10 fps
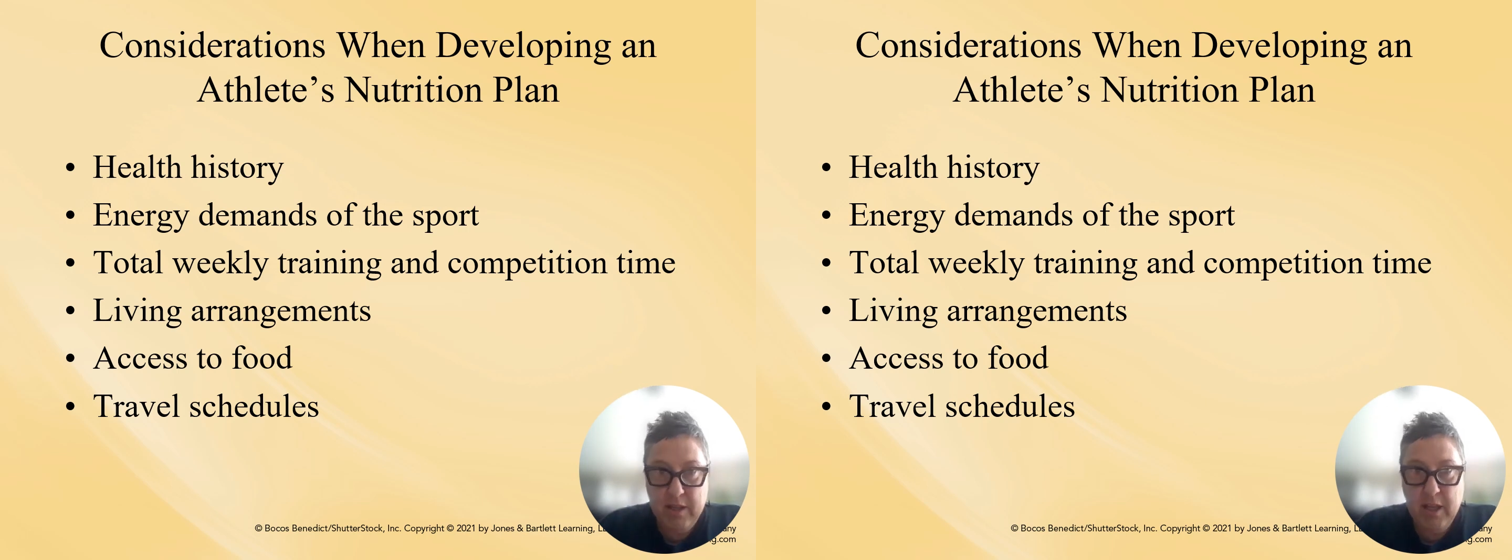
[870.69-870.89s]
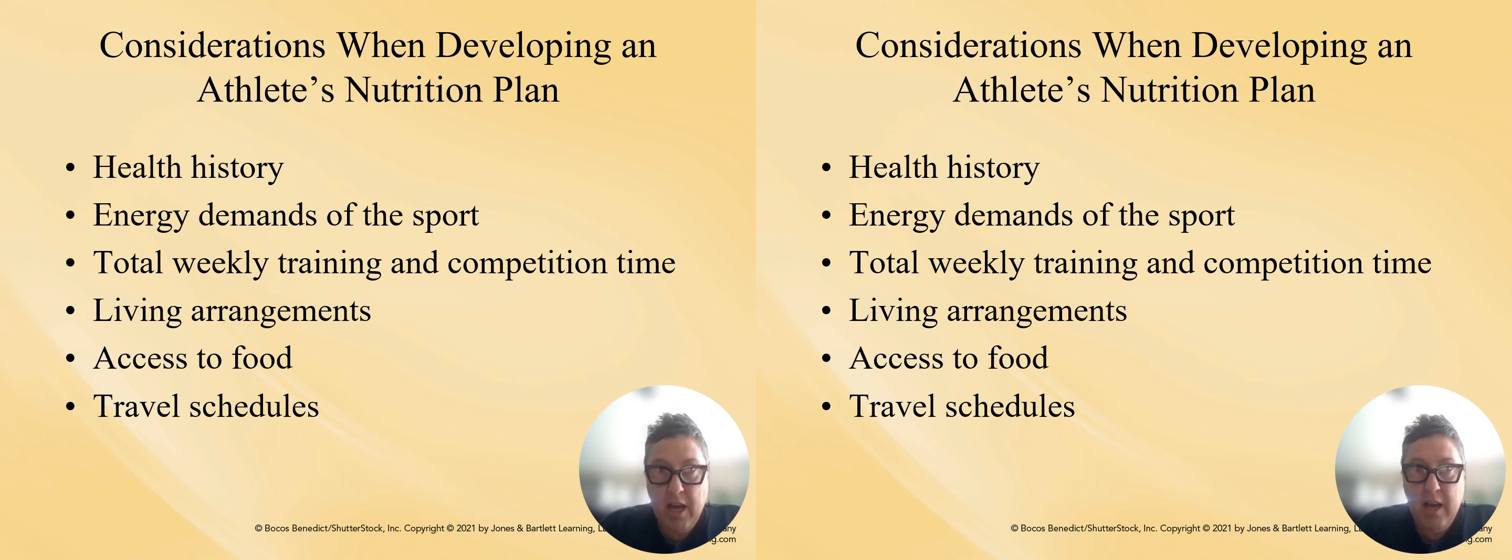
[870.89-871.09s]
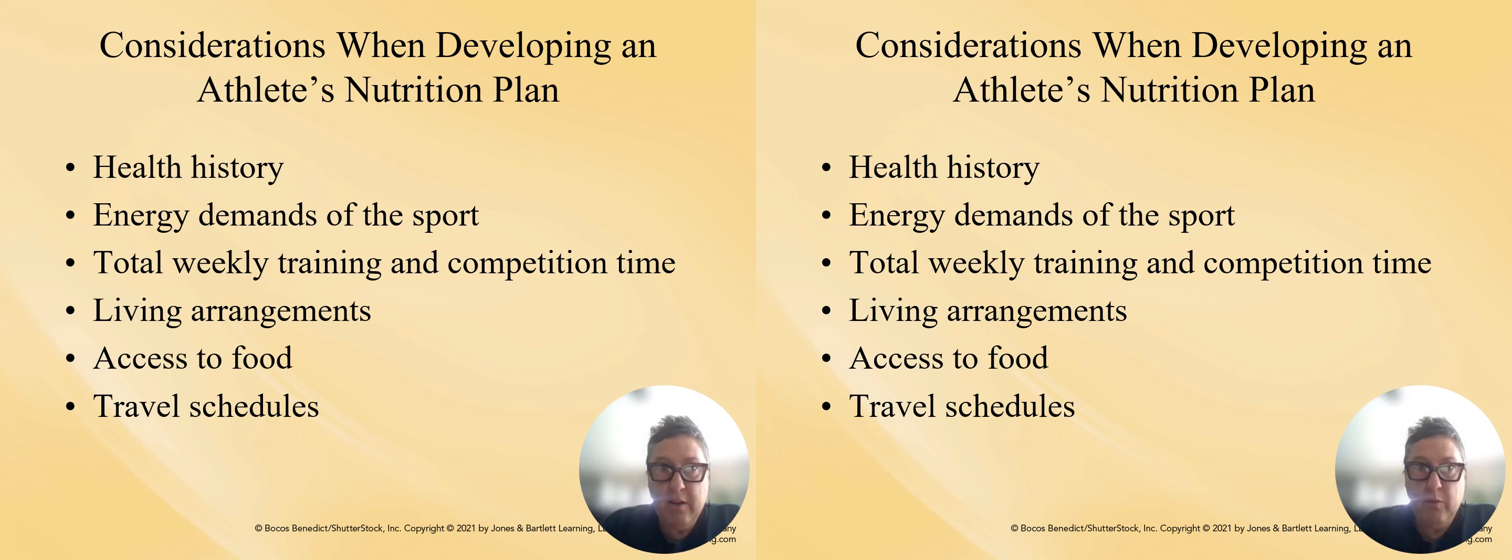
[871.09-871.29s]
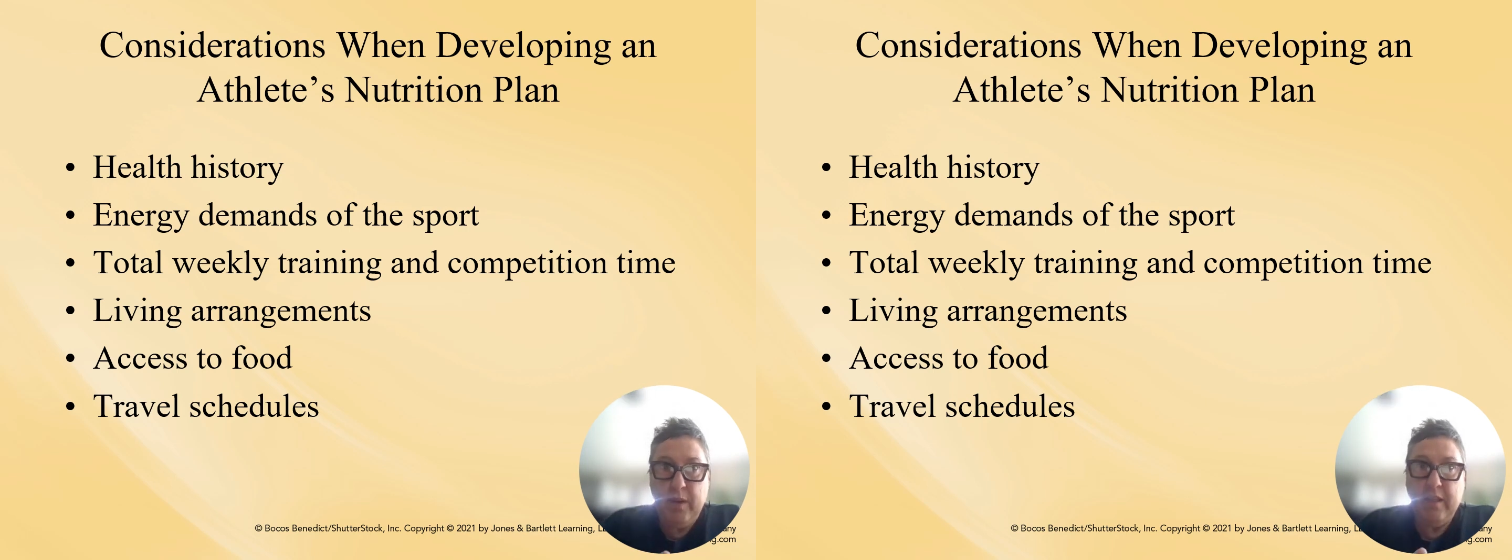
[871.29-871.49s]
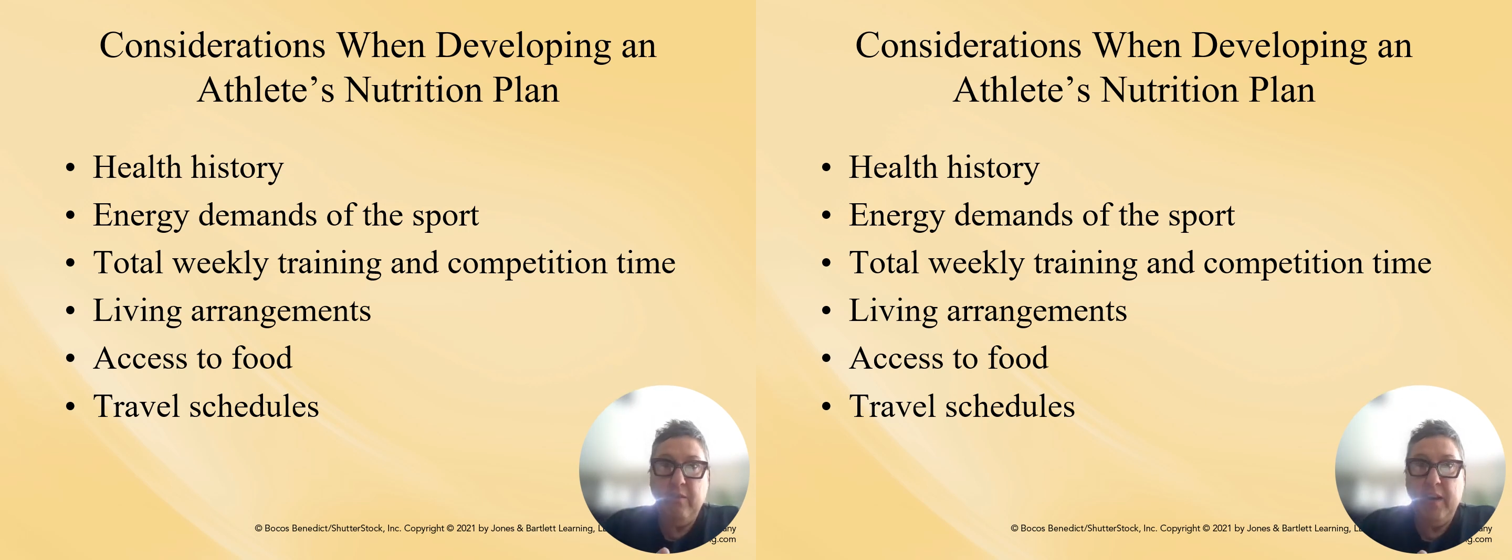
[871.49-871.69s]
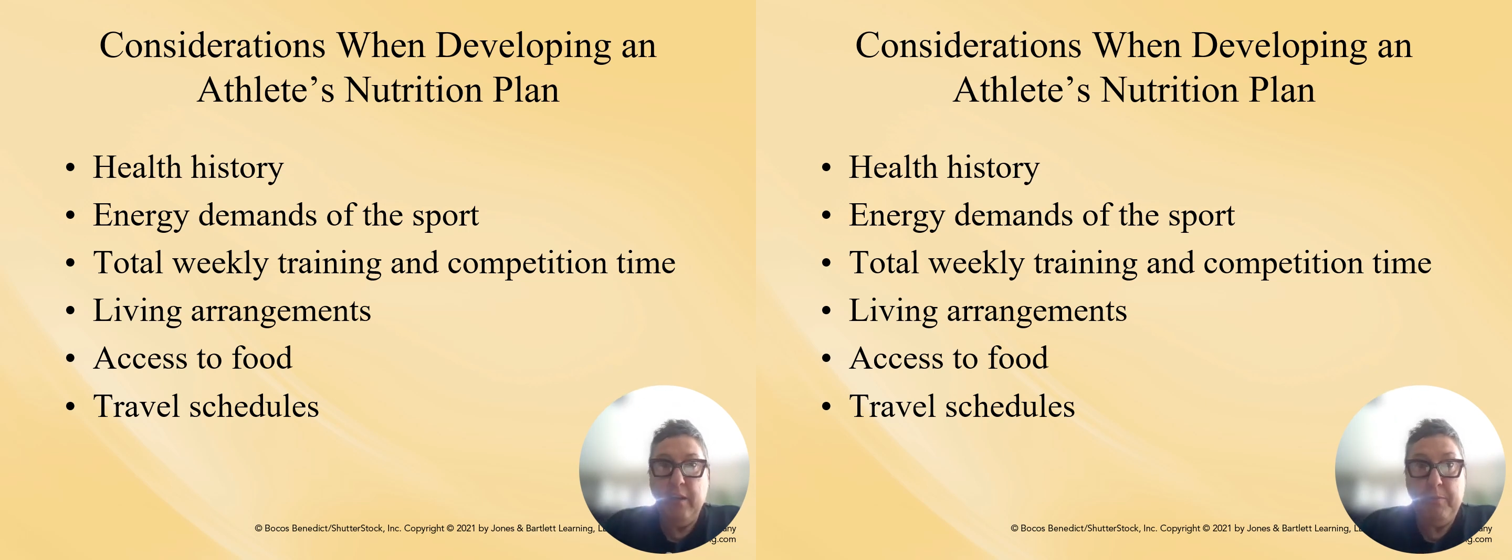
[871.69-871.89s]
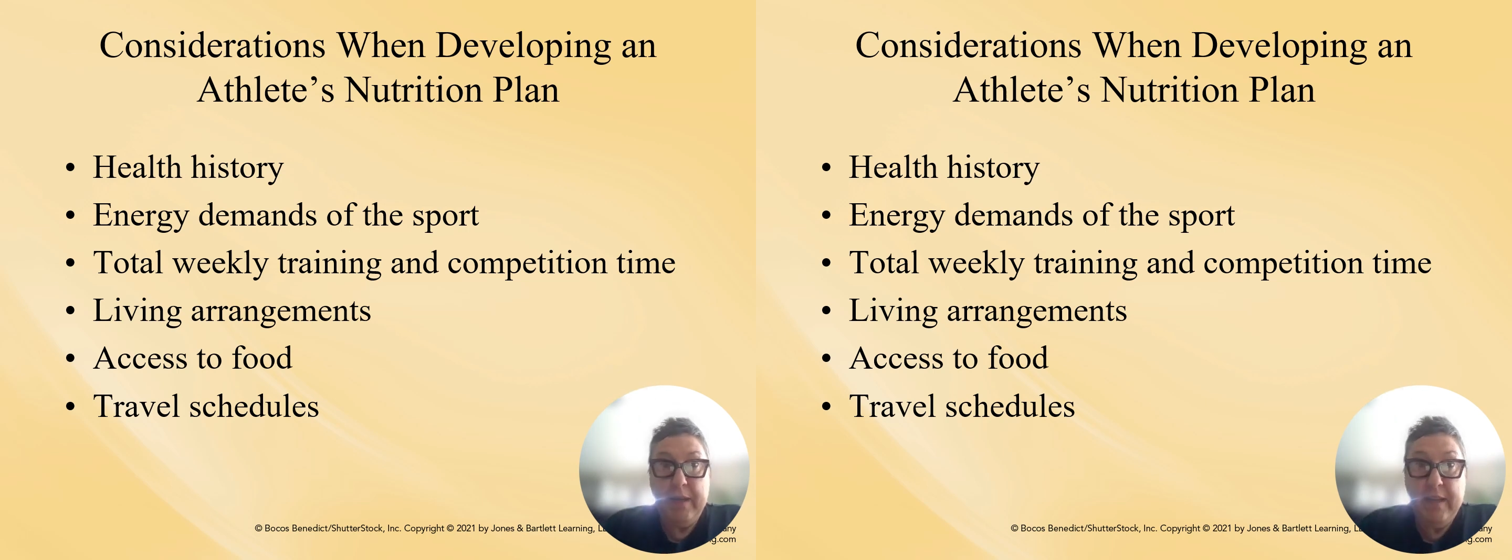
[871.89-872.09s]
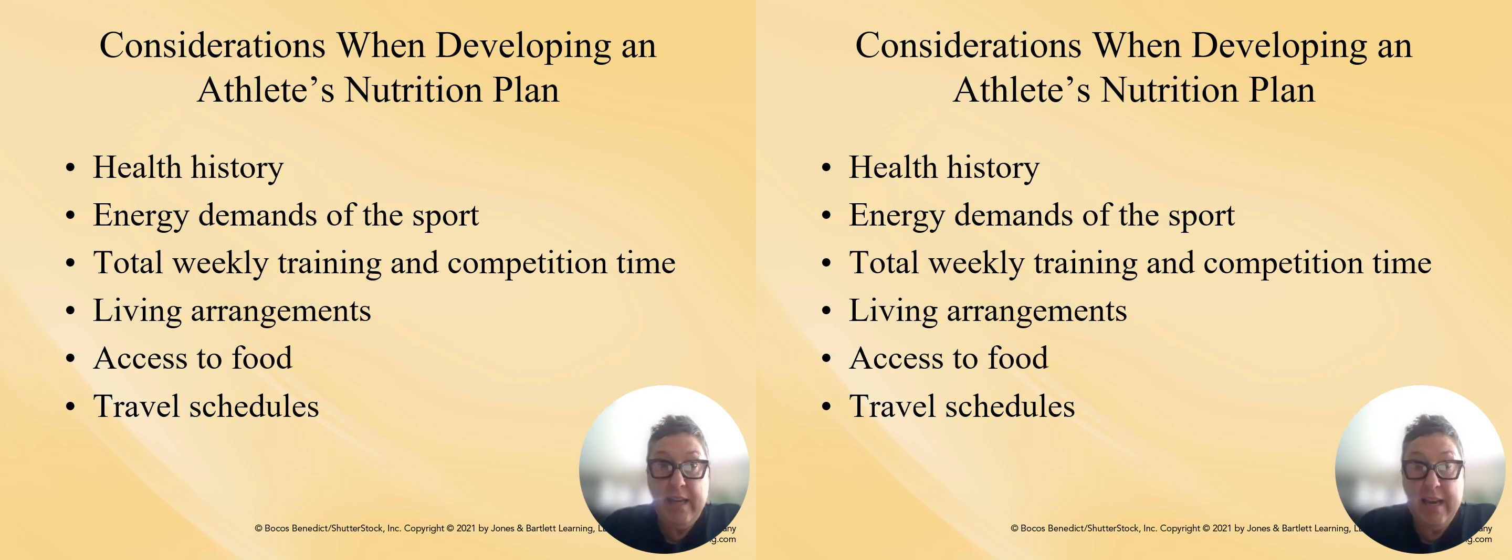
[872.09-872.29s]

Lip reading: along with developing an